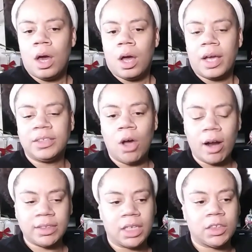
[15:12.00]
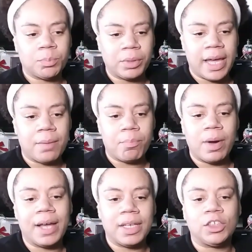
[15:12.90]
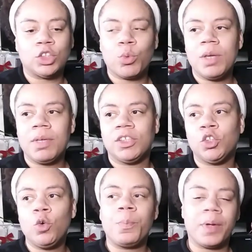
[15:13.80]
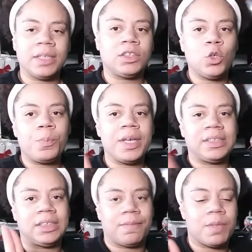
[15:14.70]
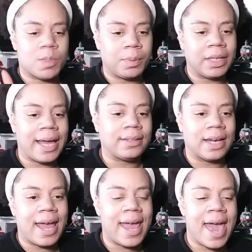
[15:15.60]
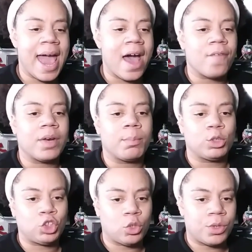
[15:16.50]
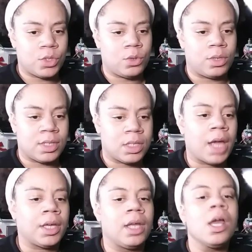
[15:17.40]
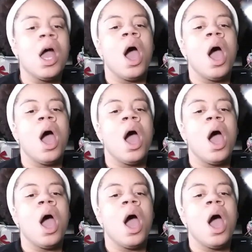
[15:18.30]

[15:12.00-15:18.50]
It's hard to explain, but it's two pieces of this plant that I have, and I'm going to show it to you in a second.